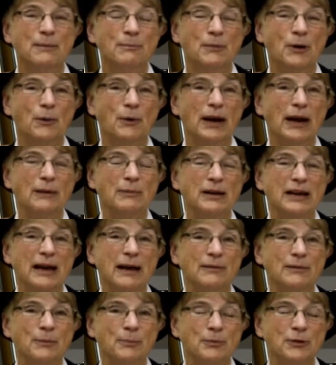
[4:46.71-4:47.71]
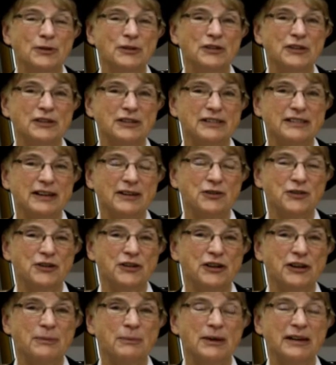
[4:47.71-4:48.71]
But when I became the personal
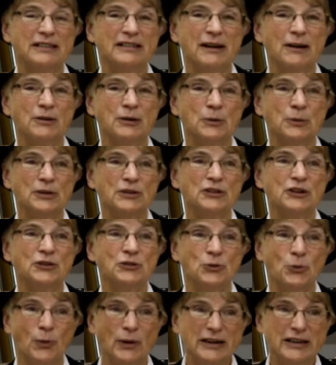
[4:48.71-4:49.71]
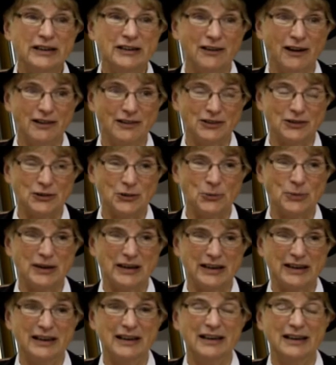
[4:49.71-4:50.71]
secretary, my salary went to $20 a week.